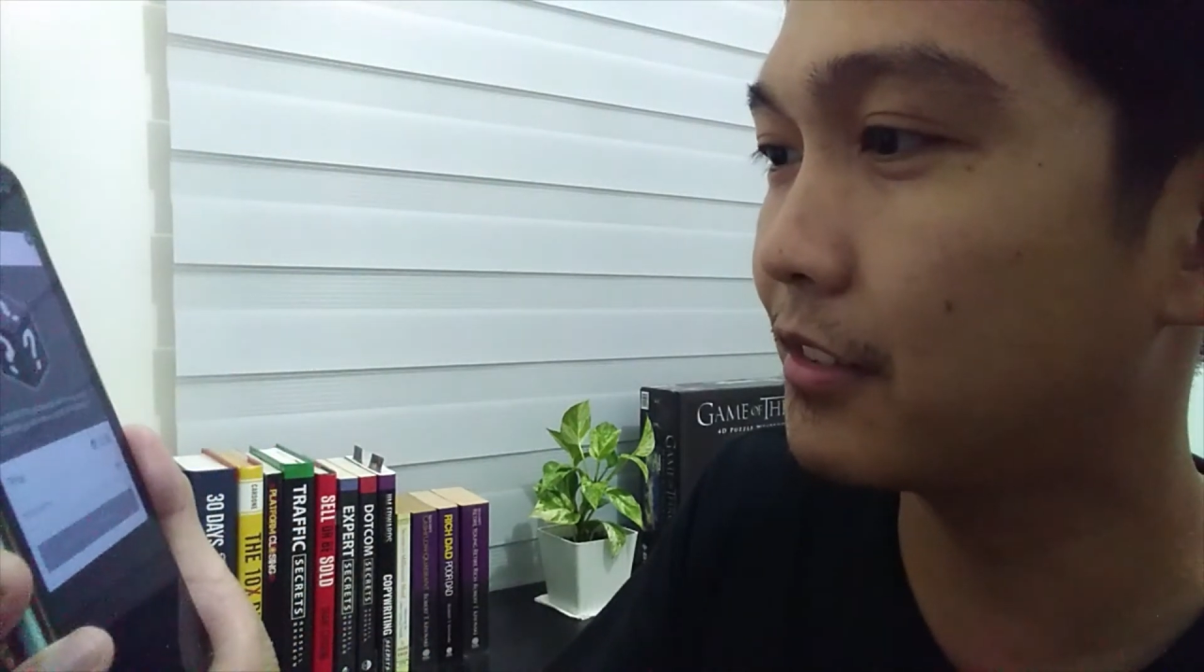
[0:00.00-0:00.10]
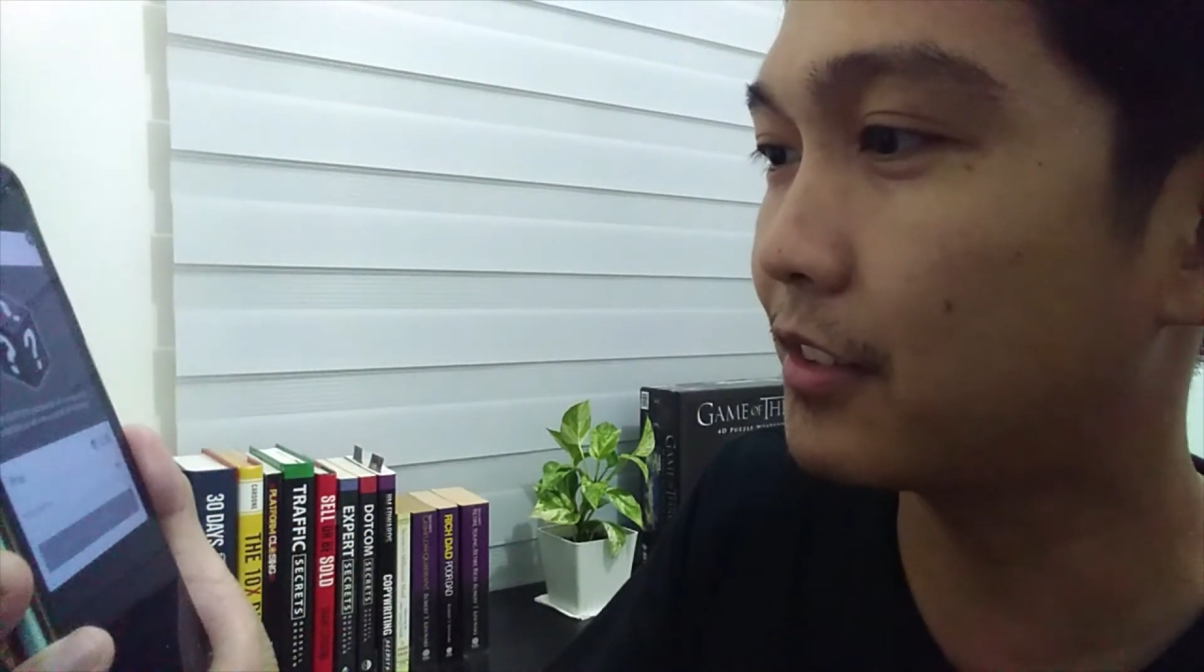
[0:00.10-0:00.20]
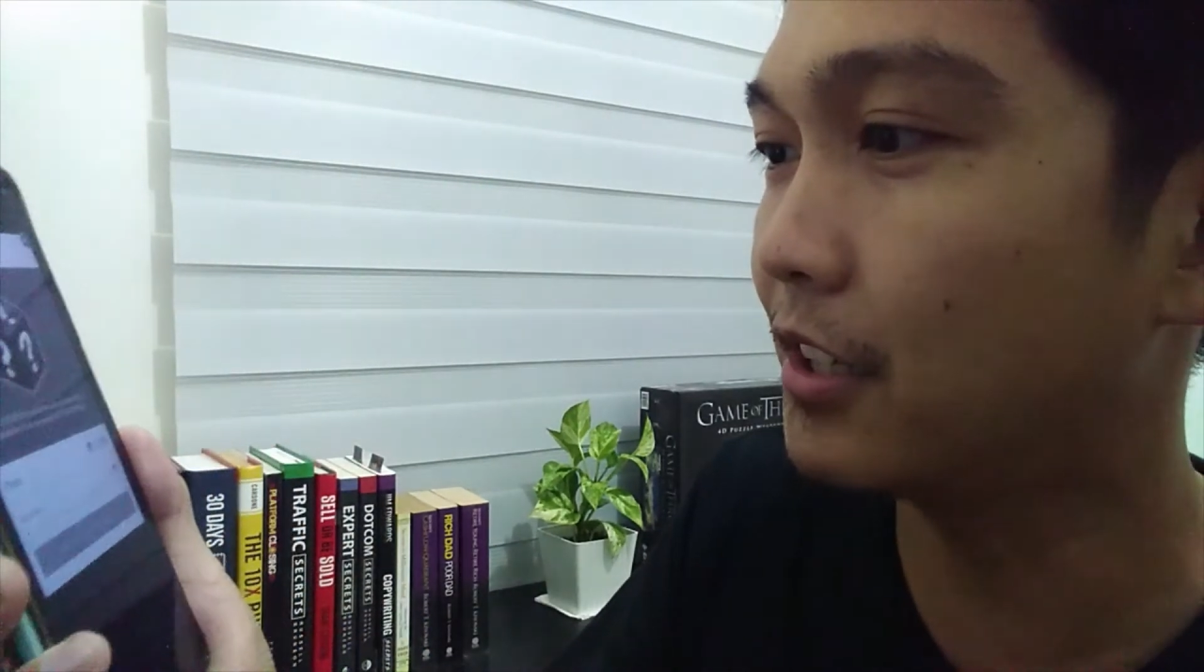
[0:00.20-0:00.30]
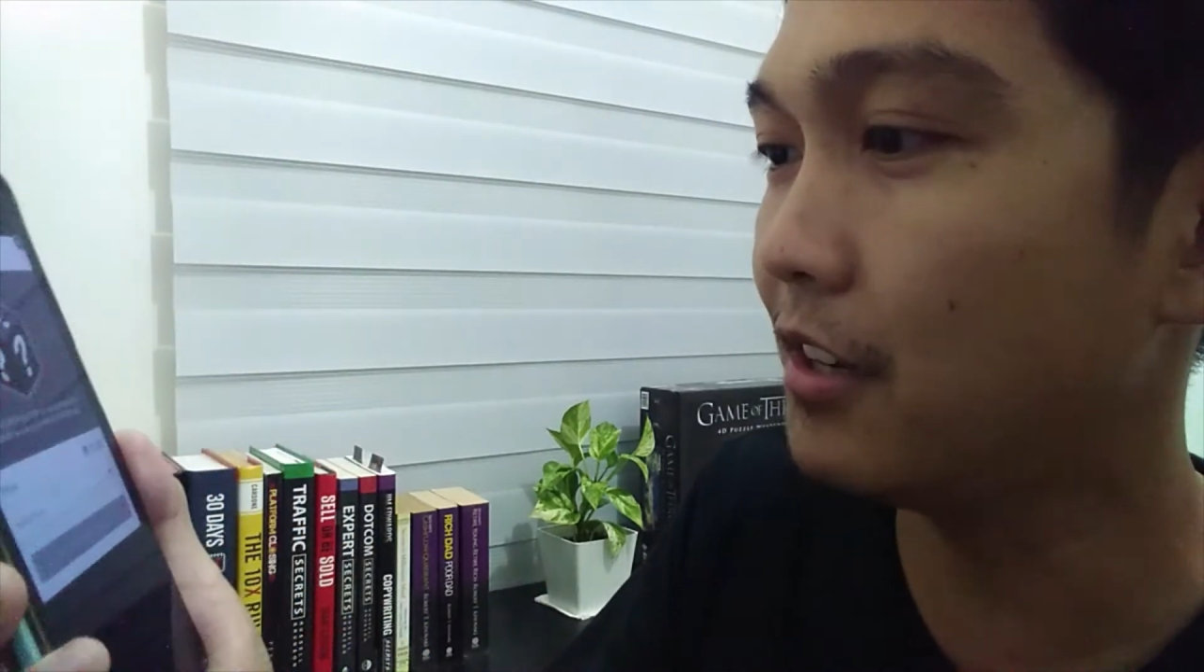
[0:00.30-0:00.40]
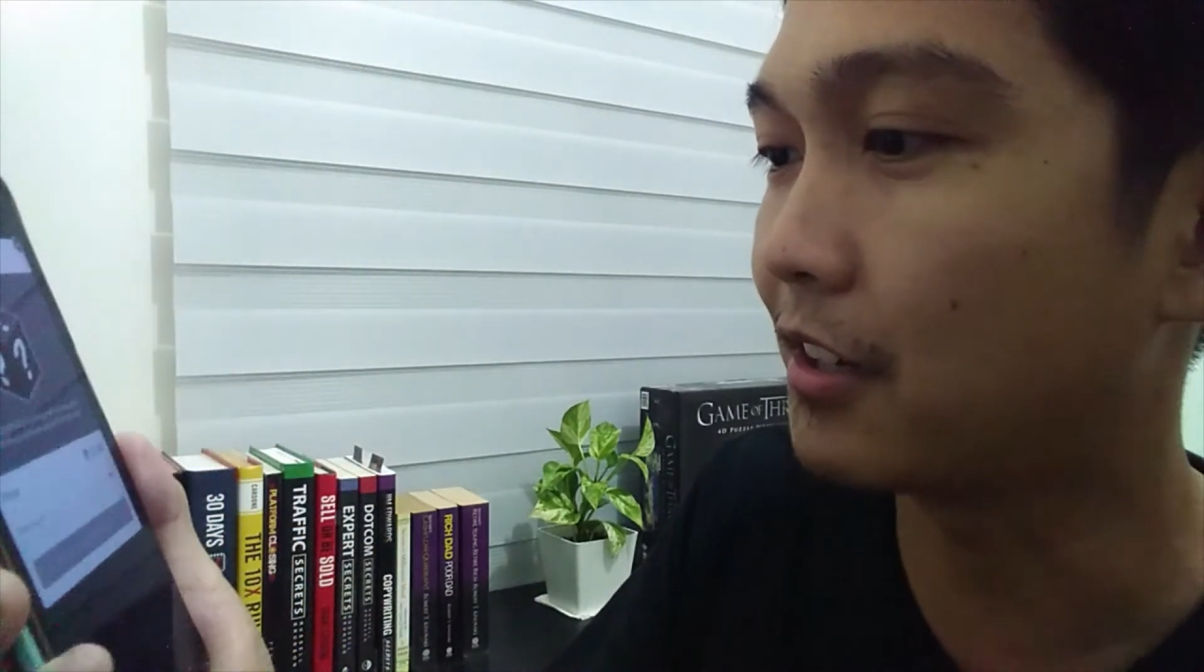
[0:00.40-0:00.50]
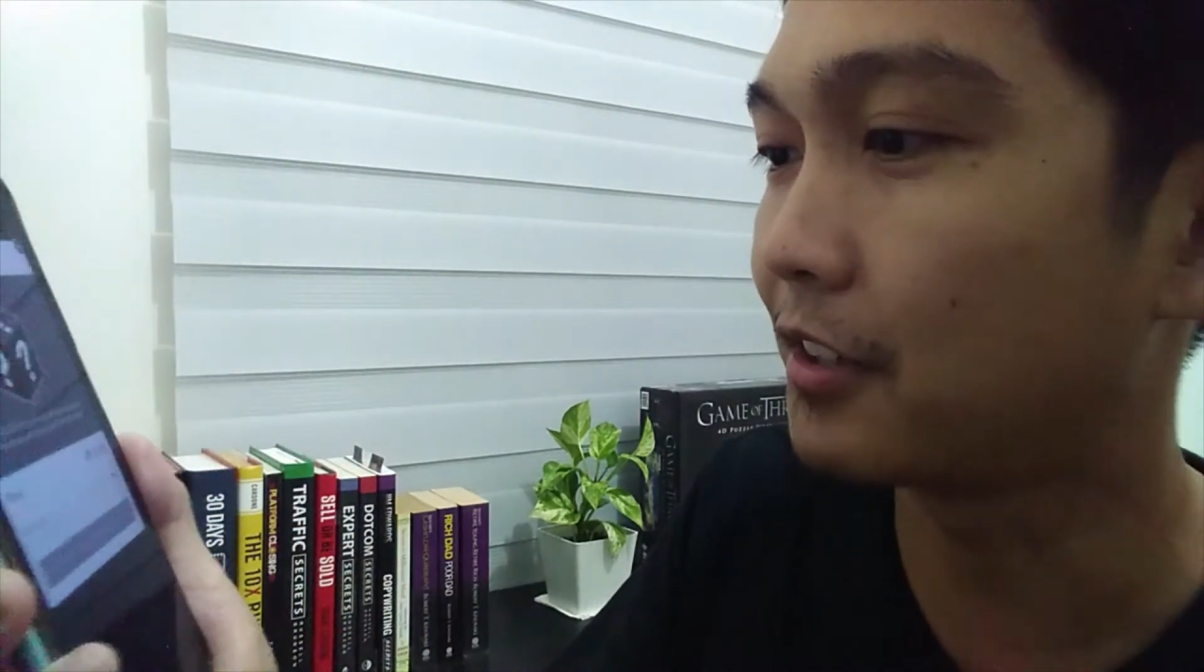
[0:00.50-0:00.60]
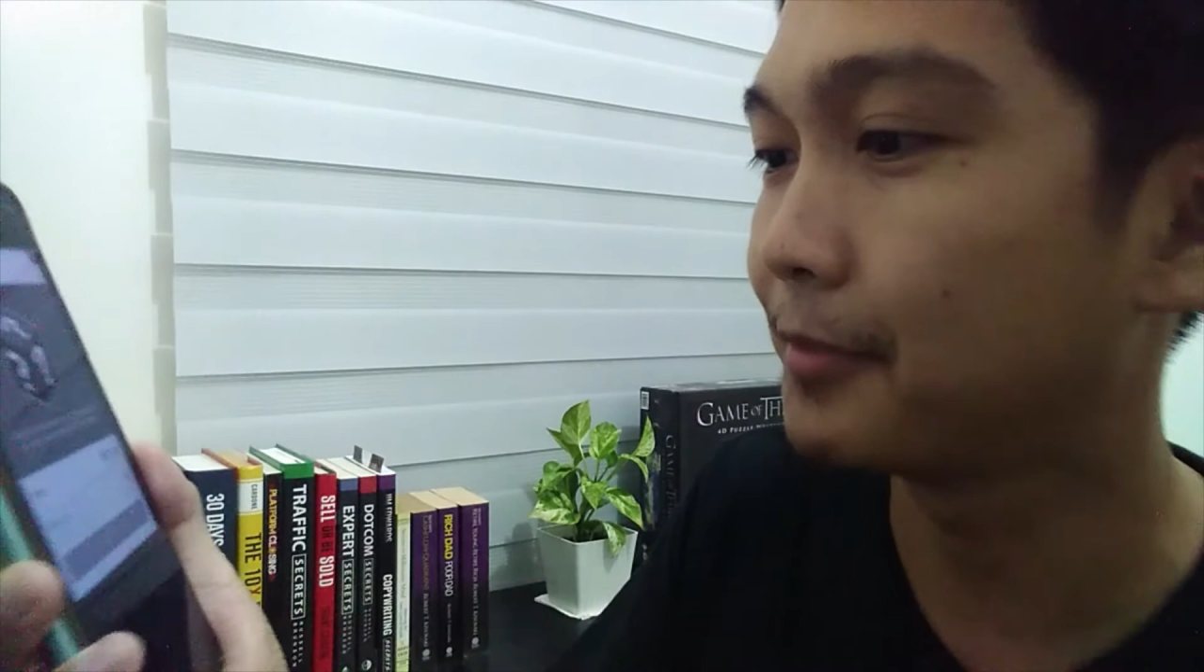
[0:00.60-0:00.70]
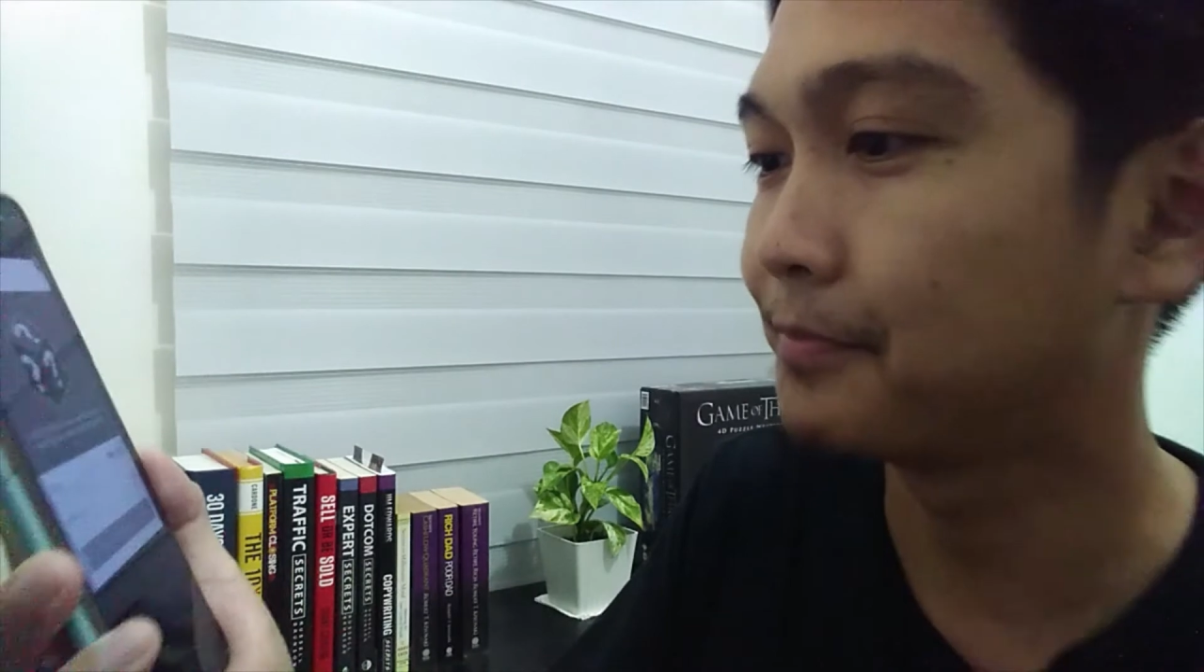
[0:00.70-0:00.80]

Tagal ah.